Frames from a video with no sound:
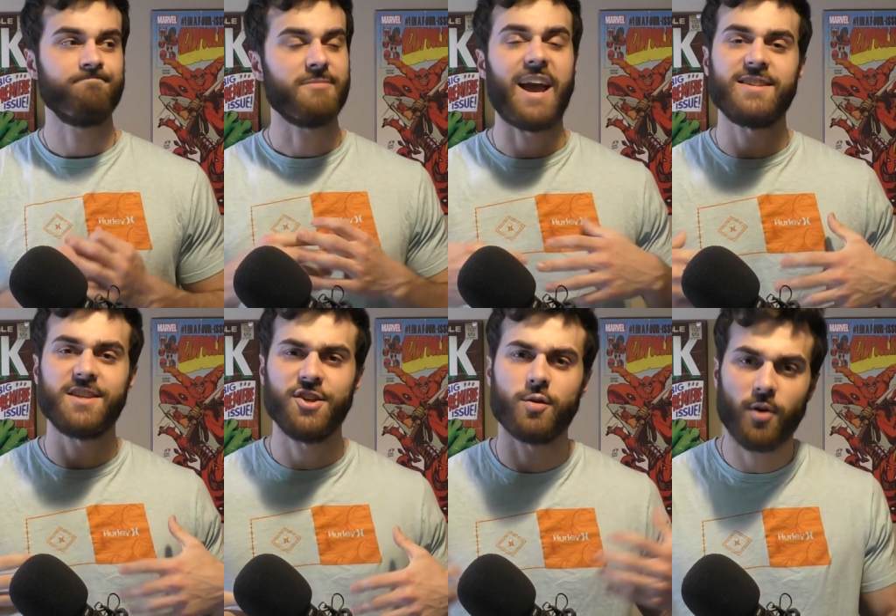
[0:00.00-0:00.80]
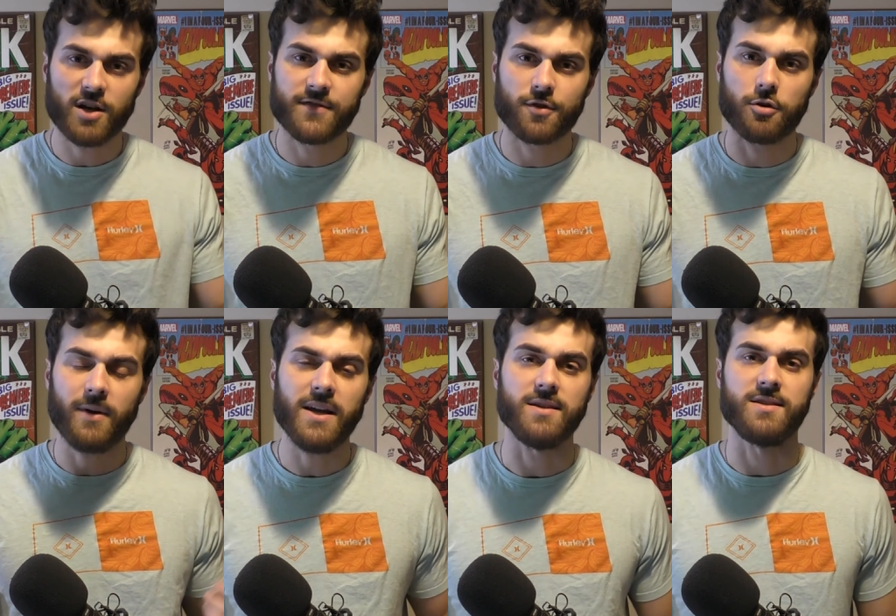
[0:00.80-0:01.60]
asking your boss for a
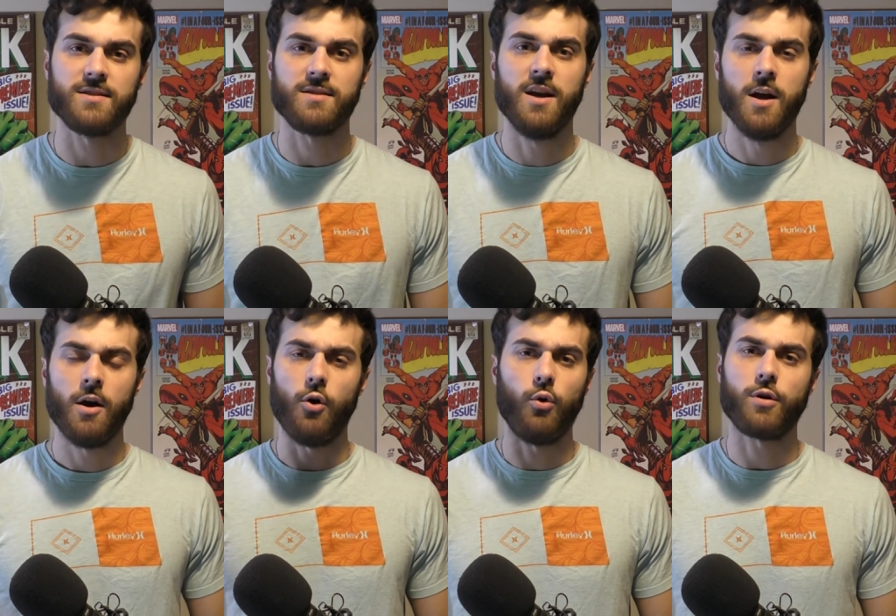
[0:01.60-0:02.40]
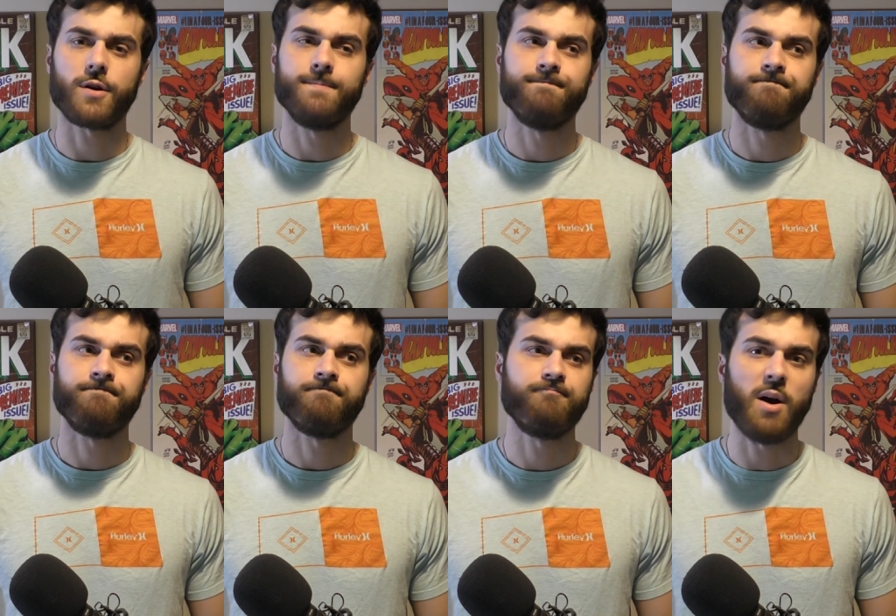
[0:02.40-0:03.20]
raise, or
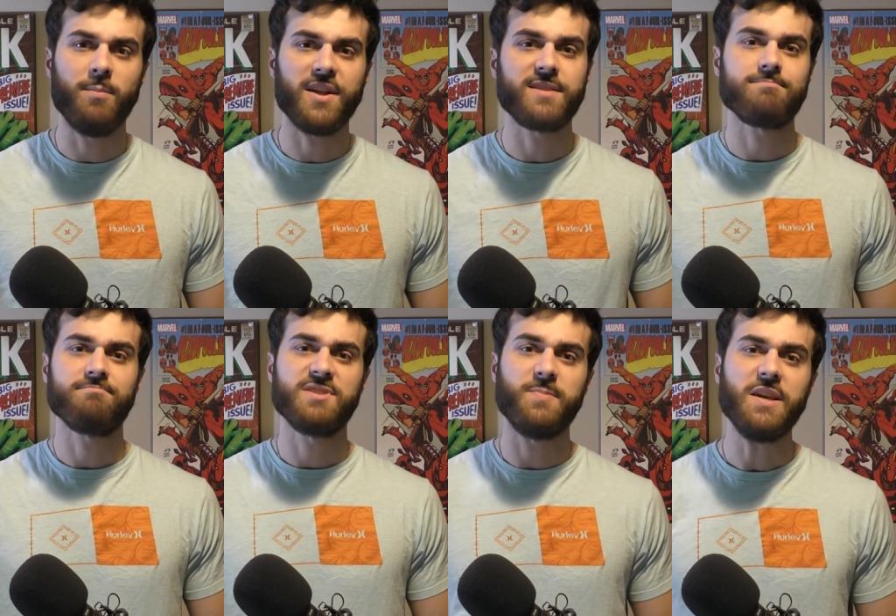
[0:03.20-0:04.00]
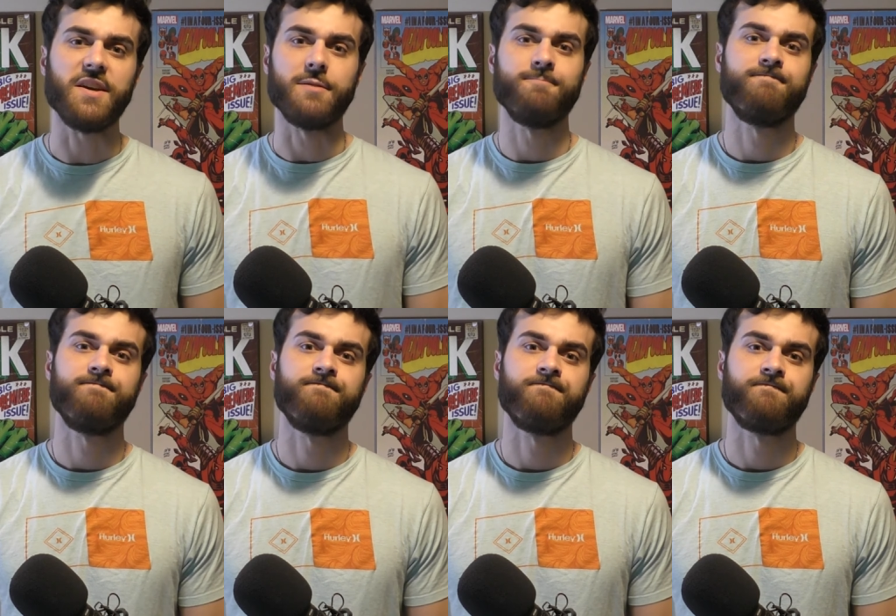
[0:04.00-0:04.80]
public speaking.
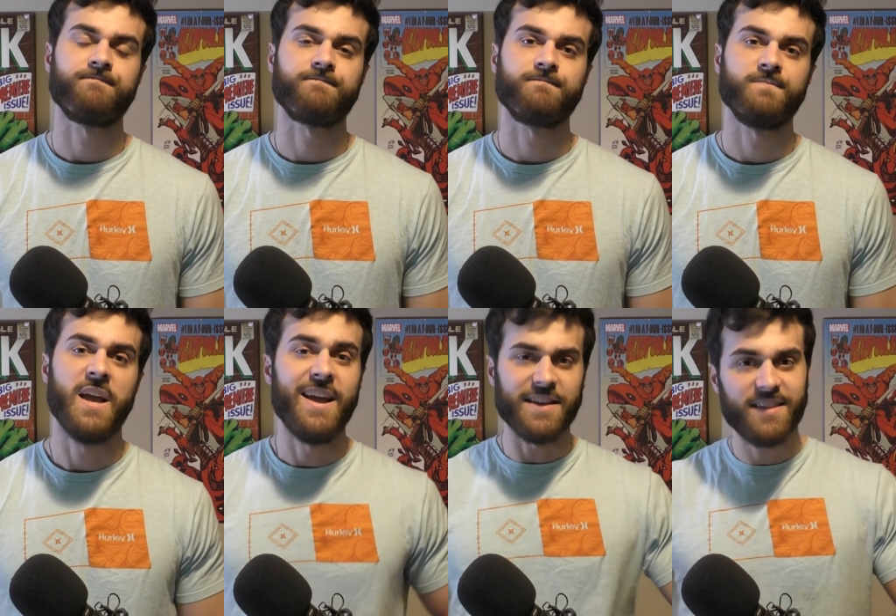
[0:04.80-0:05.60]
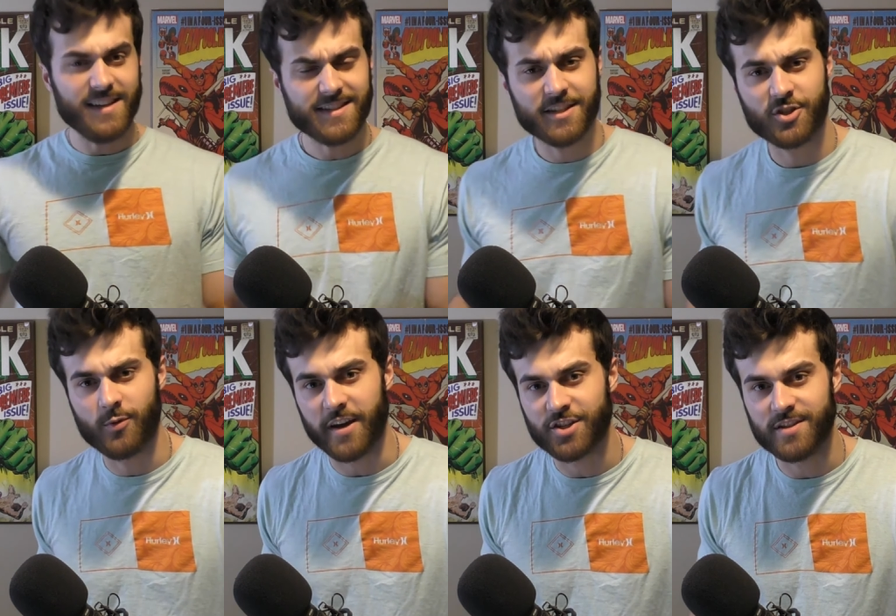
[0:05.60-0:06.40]
In these
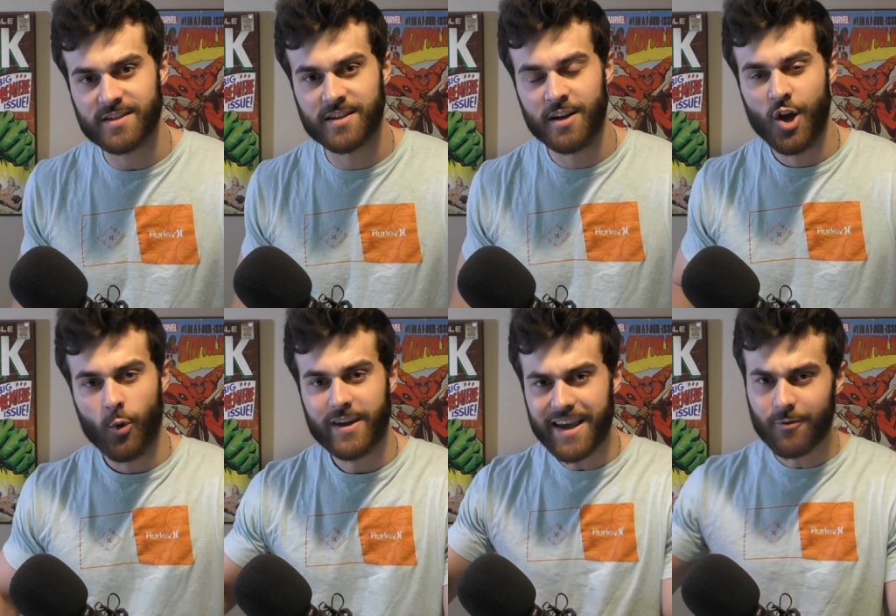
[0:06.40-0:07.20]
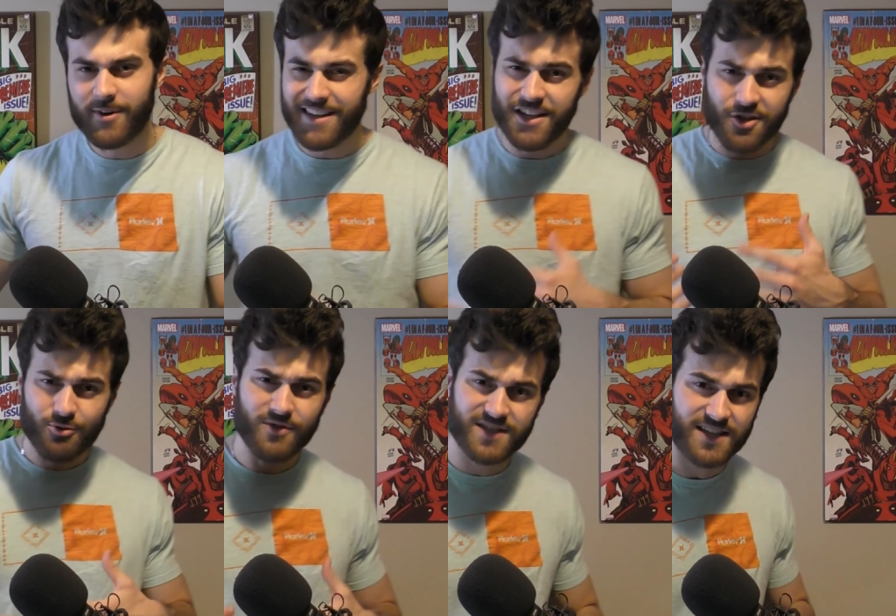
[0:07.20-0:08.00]
situations, we can't really
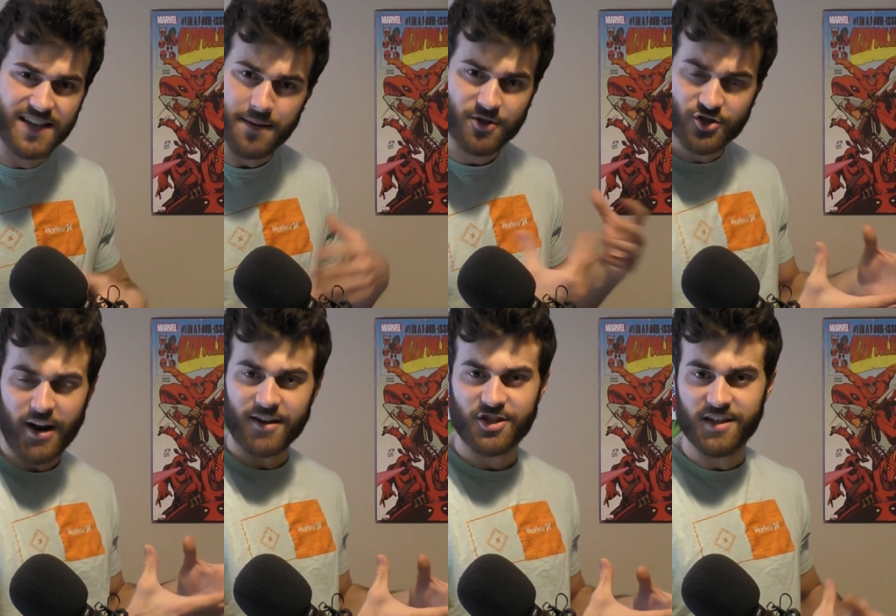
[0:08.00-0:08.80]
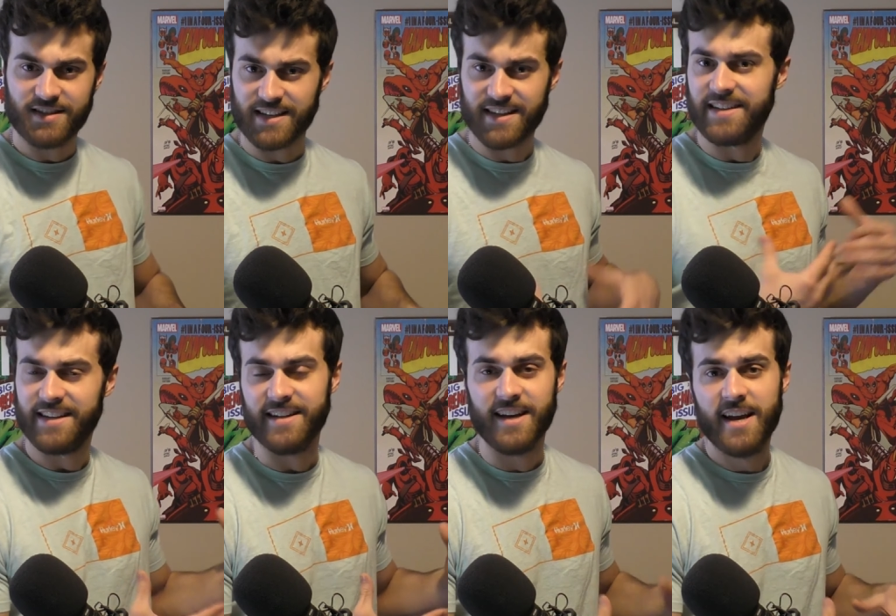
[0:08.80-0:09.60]
use the same strategies as they
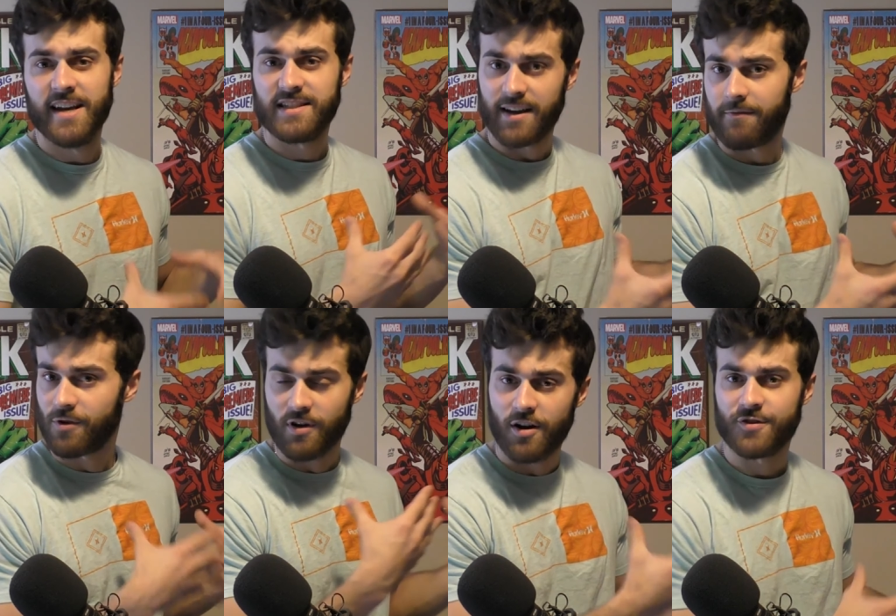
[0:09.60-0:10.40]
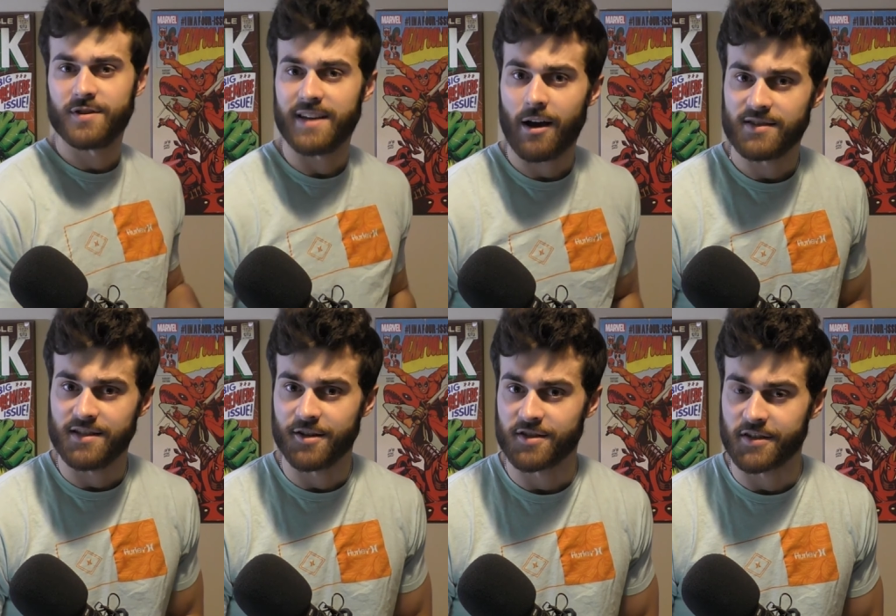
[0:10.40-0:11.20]
did several hundred thousand
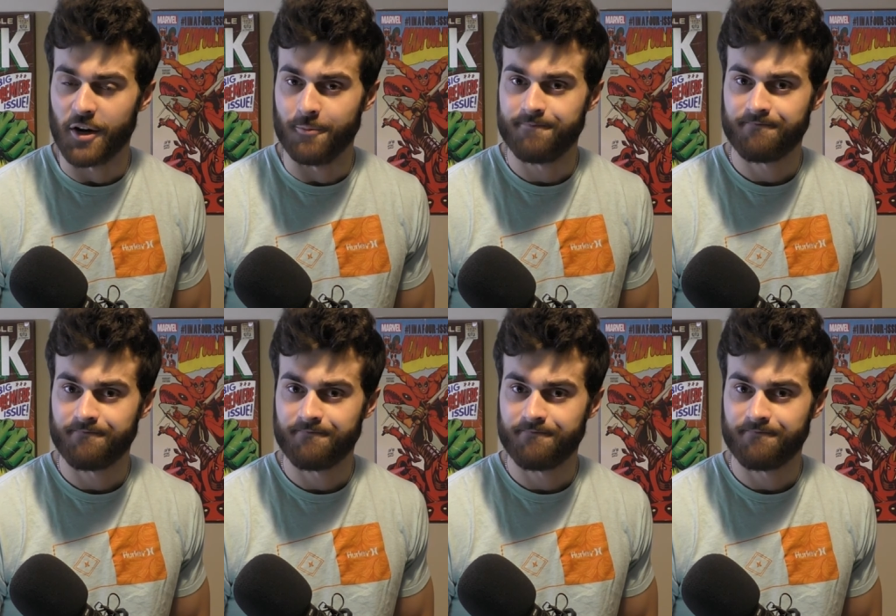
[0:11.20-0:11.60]
years ago.